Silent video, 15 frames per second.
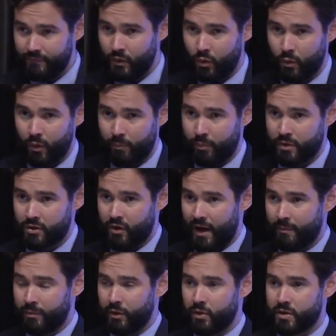who were
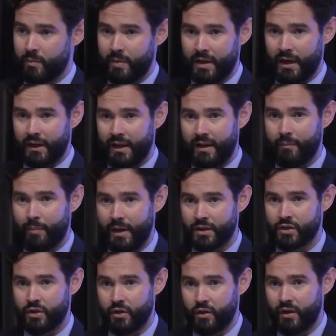prescribed clozapine on the
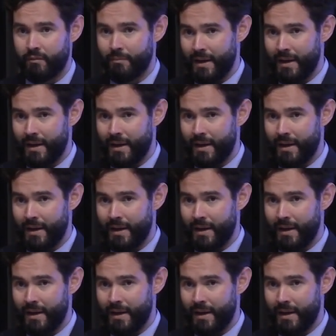inpatient unit